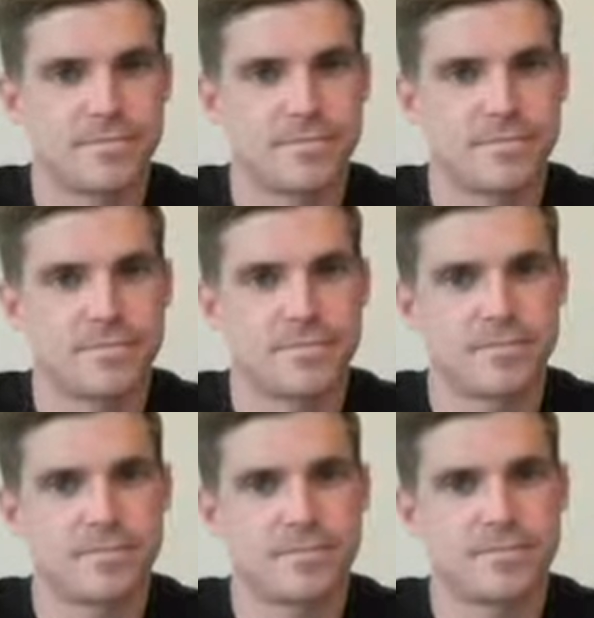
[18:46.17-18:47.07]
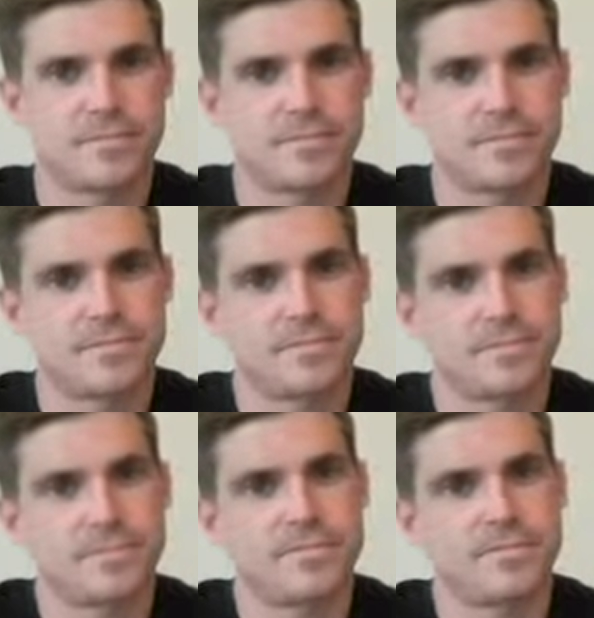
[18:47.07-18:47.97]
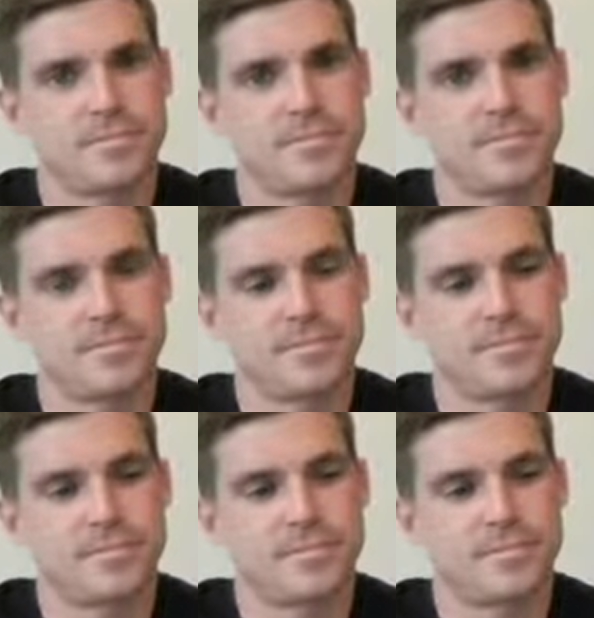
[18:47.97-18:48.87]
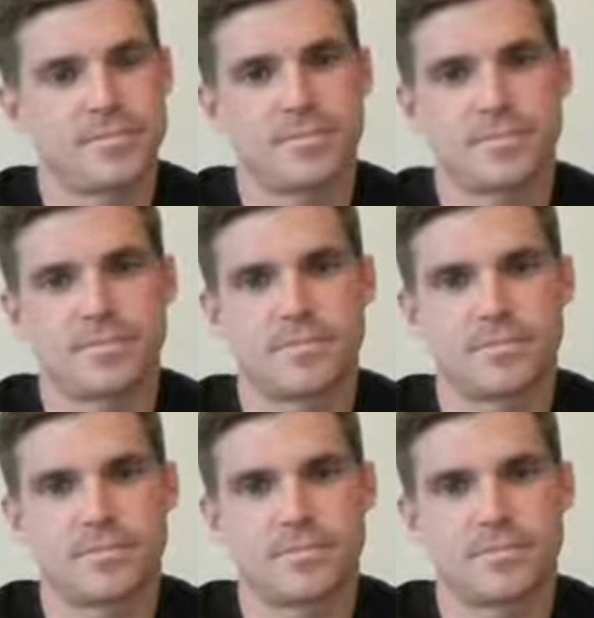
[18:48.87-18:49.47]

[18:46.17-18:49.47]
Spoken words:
[no speech]